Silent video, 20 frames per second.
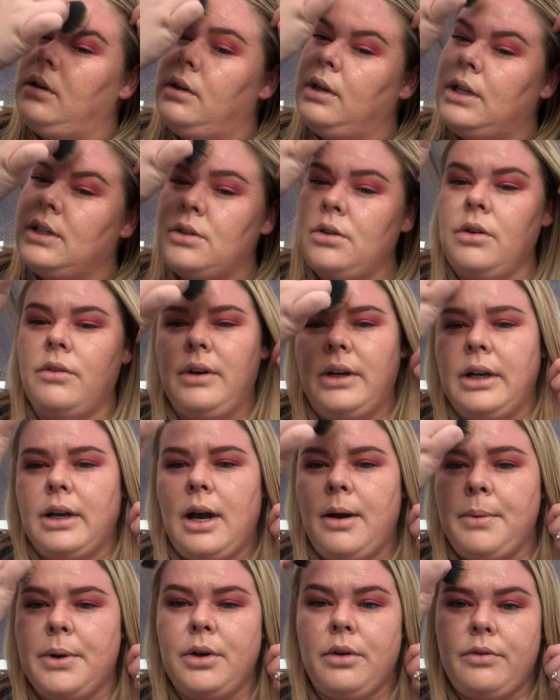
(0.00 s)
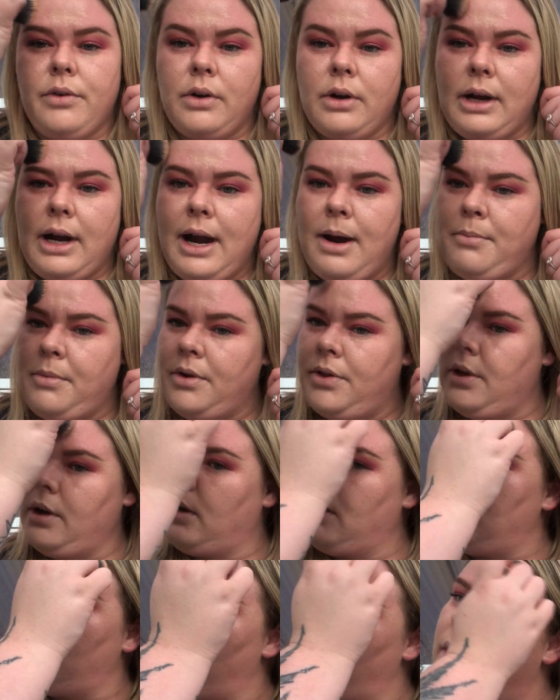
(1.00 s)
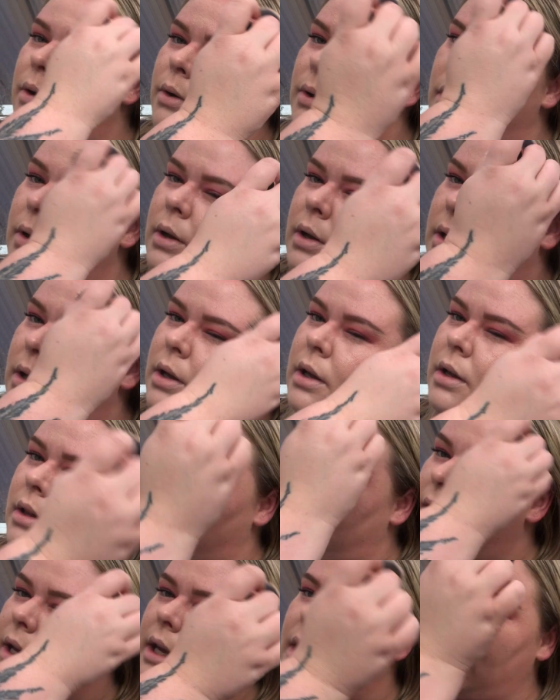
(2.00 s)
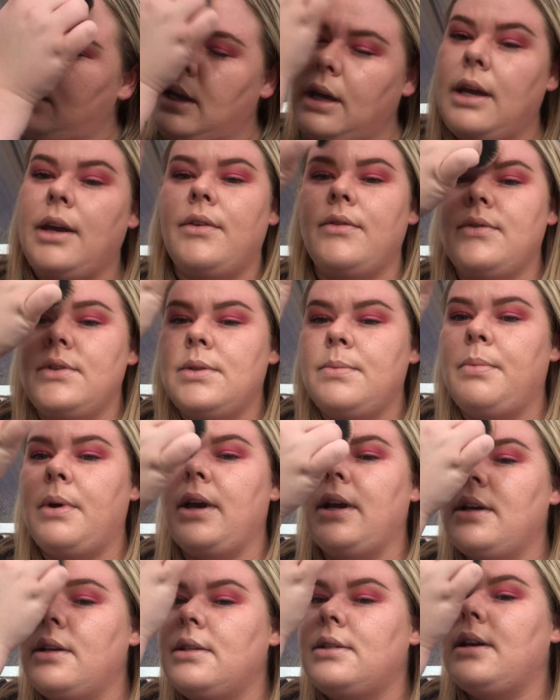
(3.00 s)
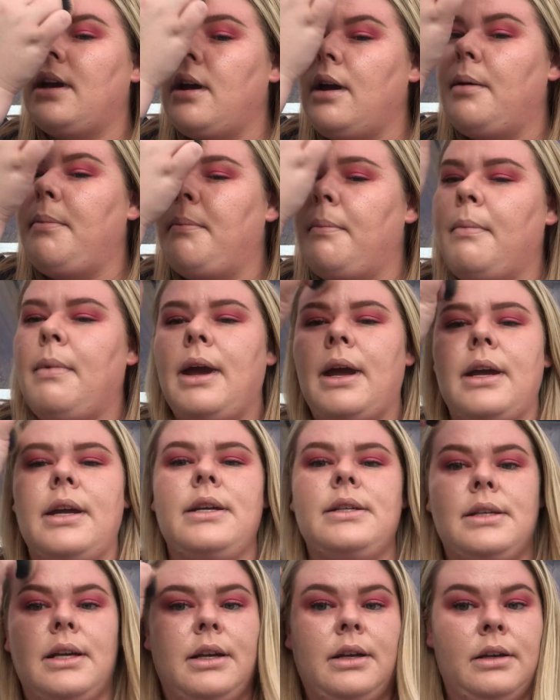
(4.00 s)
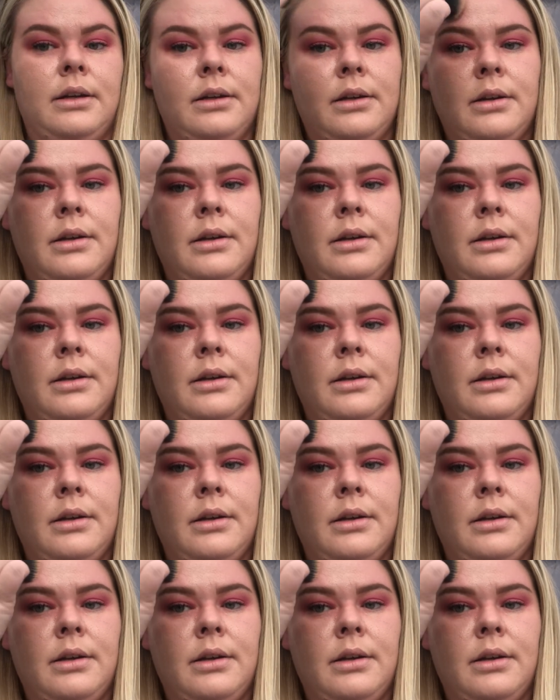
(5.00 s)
It's not really coming off on camera, the glow that it gives, but it's amazing.